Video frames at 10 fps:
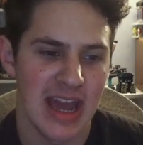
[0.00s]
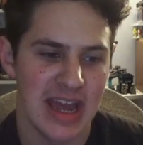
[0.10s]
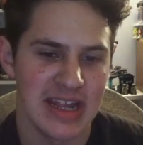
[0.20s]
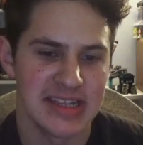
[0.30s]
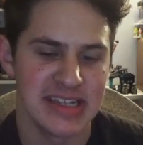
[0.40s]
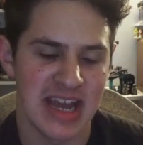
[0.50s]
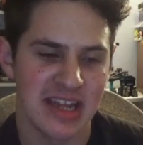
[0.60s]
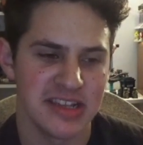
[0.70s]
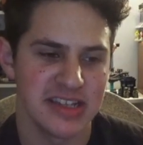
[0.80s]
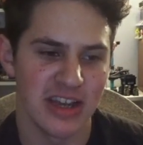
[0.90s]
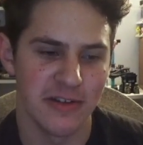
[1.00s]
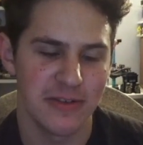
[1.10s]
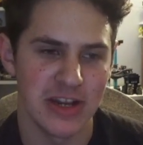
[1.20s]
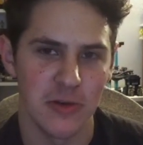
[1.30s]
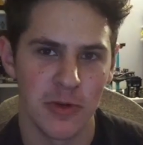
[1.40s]
its sense of
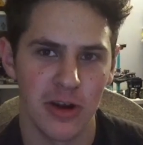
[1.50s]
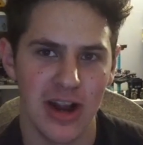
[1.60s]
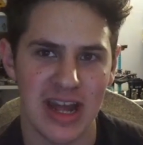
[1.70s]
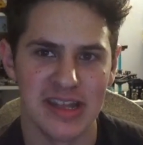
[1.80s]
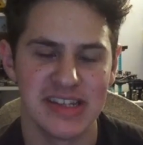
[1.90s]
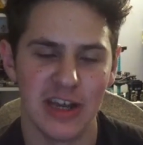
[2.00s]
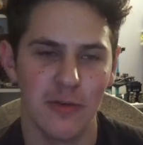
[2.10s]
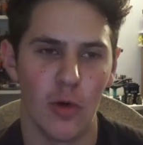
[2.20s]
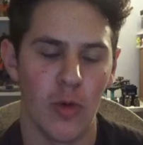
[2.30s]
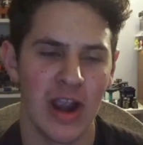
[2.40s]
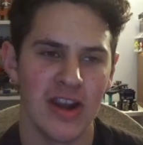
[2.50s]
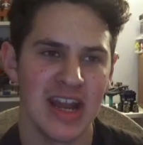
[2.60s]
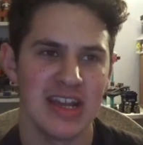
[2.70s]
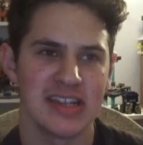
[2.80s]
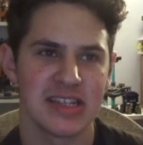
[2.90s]
humor and
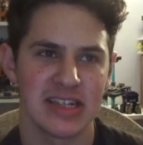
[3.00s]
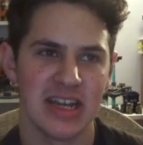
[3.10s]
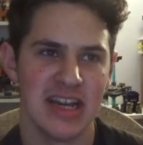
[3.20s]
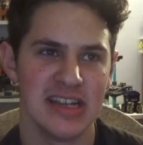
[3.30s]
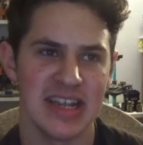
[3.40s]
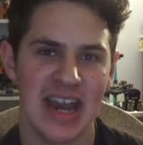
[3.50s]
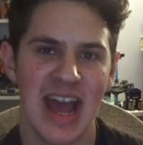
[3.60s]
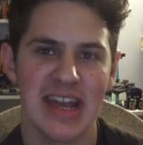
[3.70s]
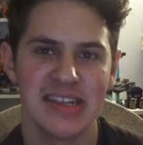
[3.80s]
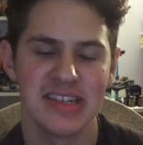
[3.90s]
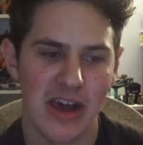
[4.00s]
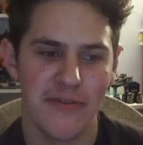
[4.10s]
self-awareness, because it has a